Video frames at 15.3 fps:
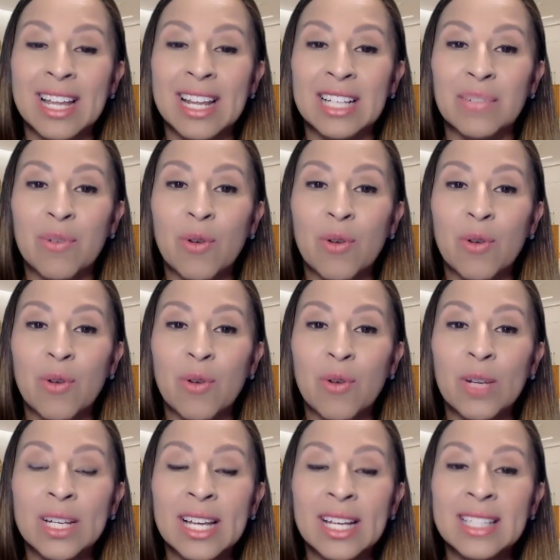it
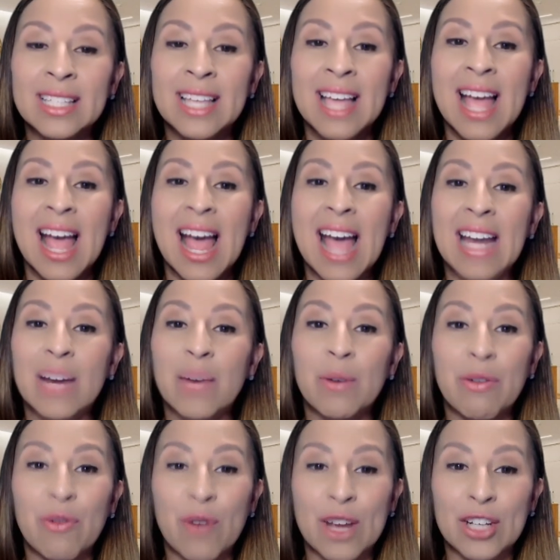exfoliates, and it
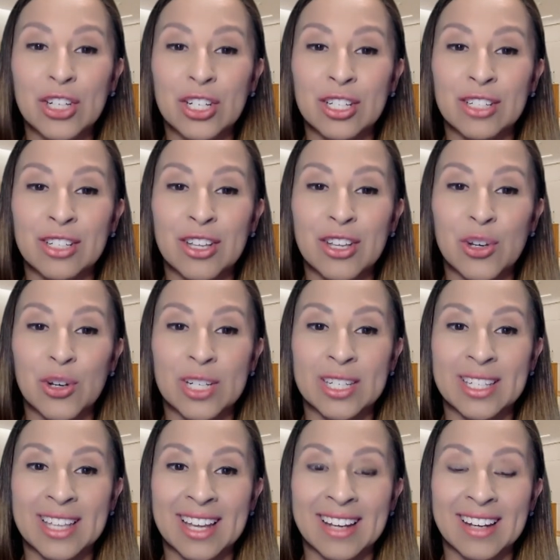refreshes your
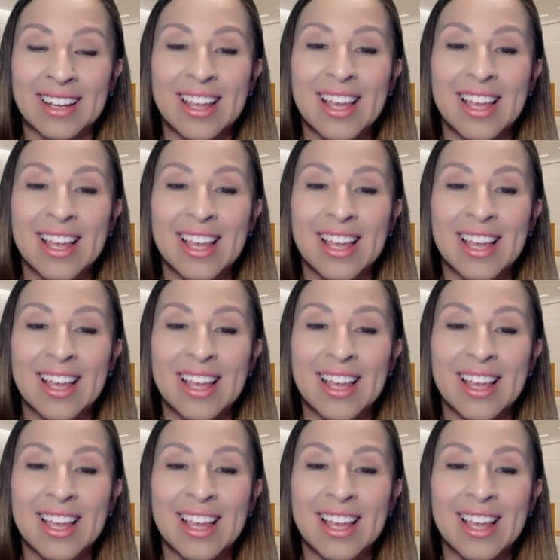skin.